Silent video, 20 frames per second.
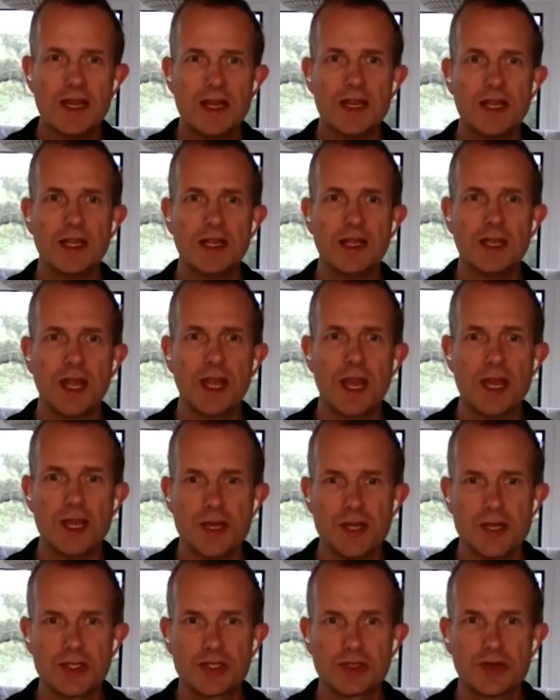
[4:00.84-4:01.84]

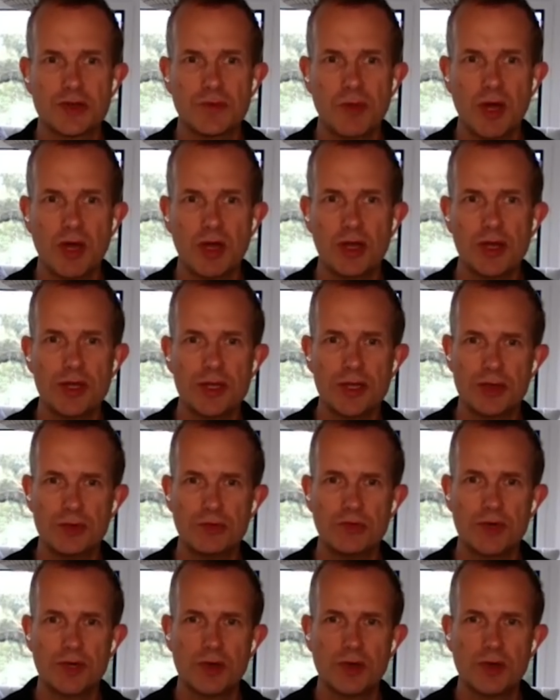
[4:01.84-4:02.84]
standing industry
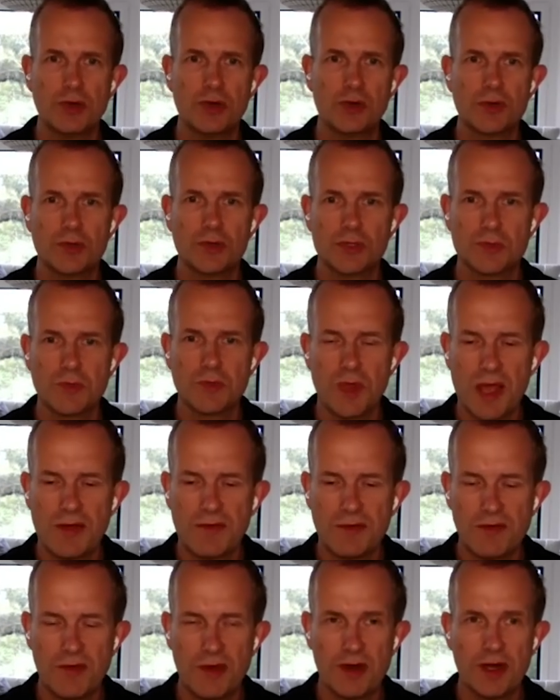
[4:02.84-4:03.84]
partner, you'll recall, of course,
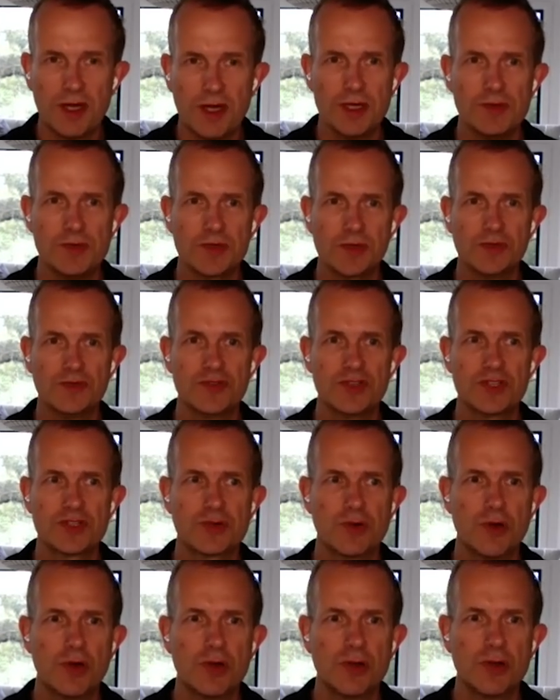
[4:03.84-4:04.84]
we have a very sort
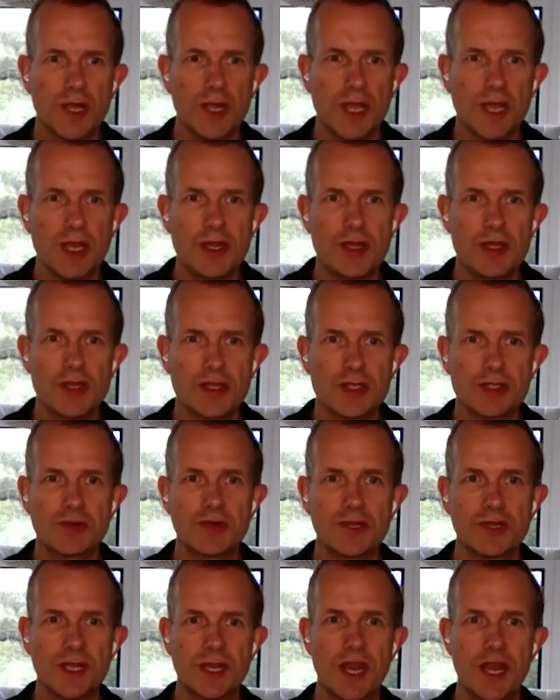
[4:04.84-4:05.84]
of strong
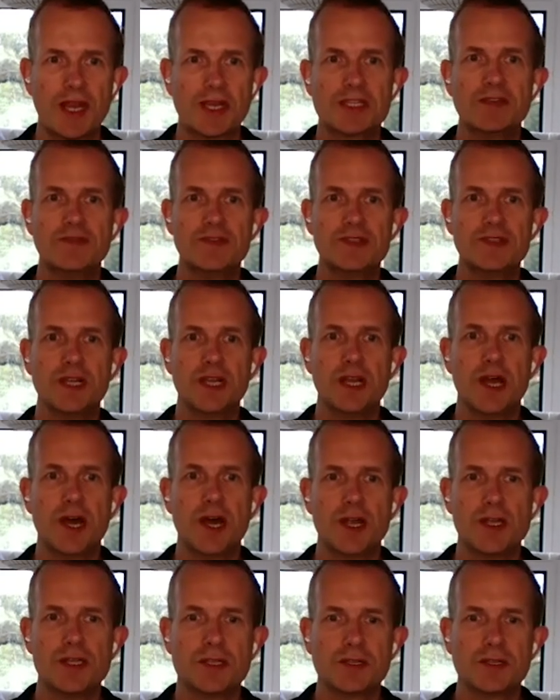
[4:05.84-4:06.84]
industry
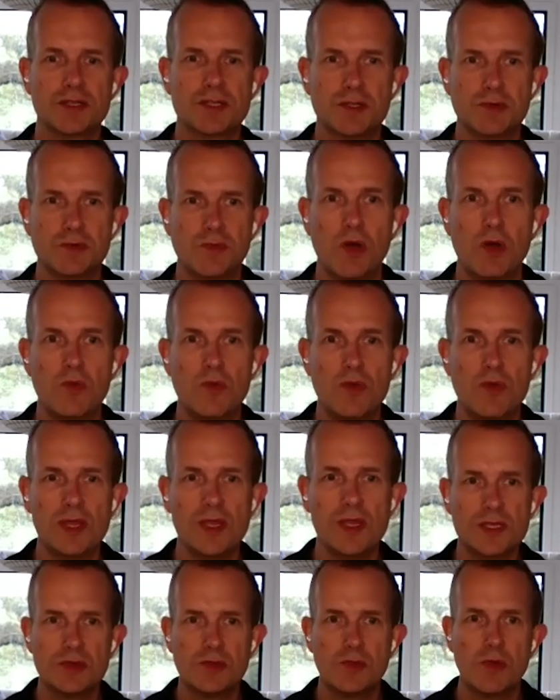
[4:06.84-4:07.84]
connectivity line to, to
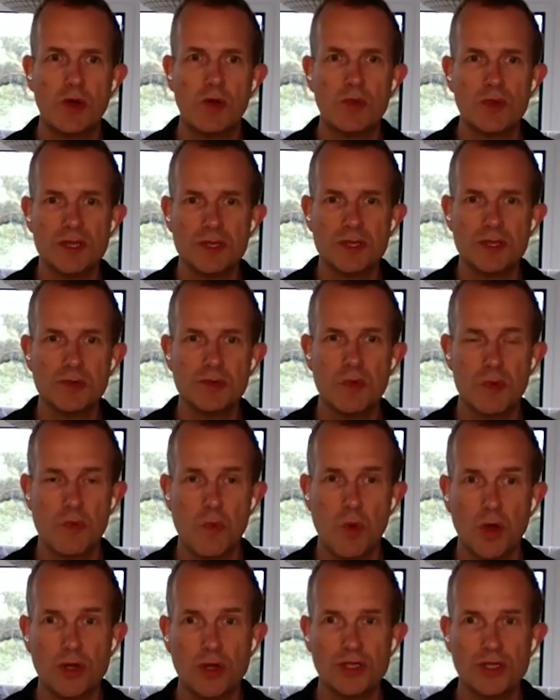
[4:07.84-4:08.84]
what we to what we
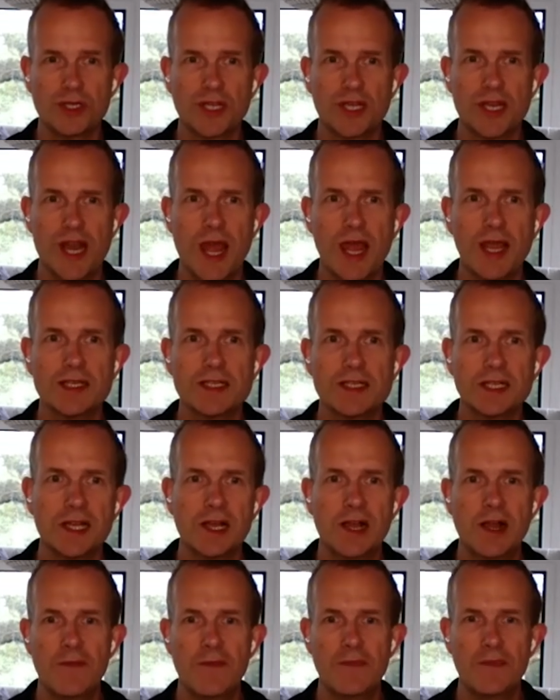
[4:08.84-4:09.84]
do. We want to
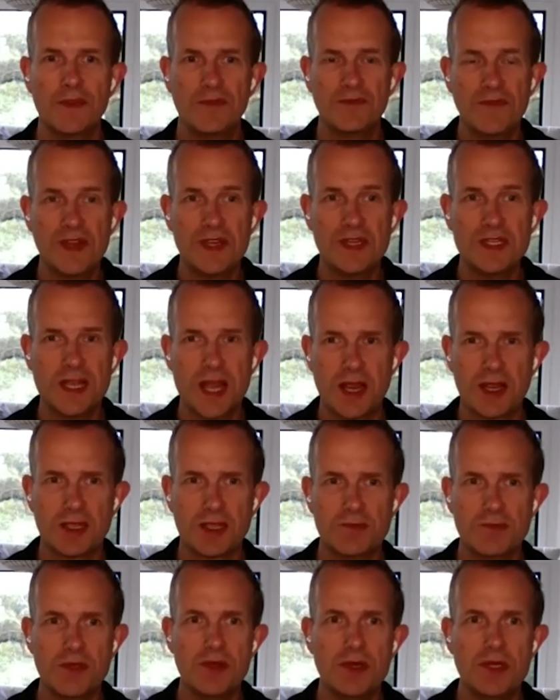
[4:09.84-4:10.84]
connect the
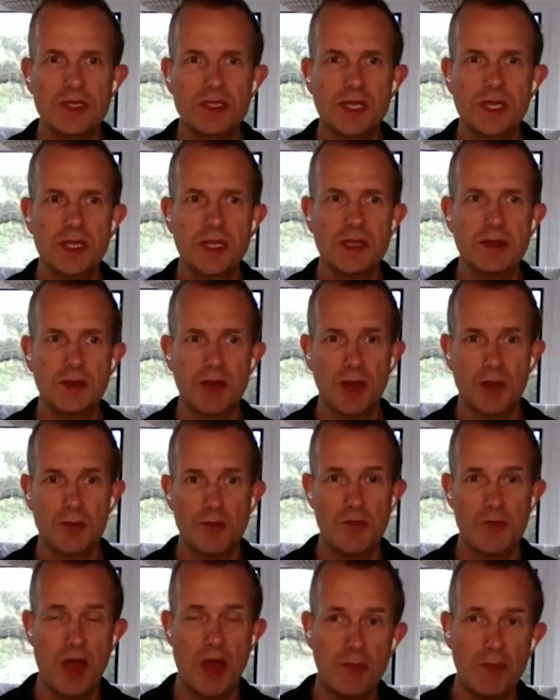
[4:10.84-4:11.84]
fintech community,
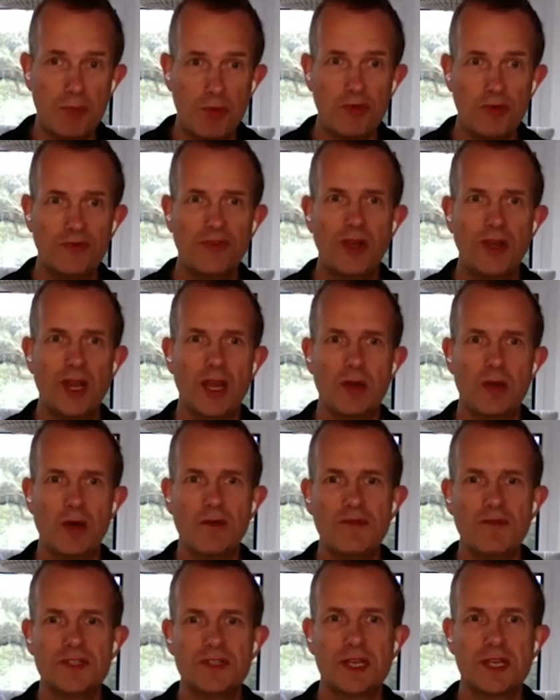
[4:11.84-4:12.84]
you know, our
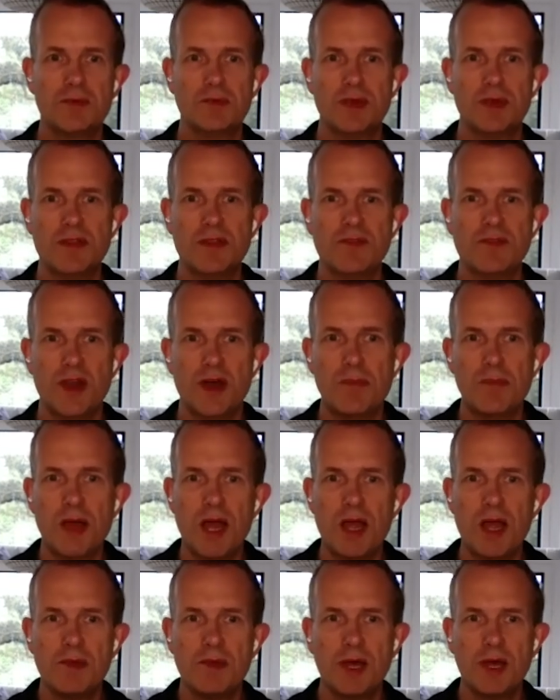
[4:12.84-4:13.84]
portfolio obviously, but even our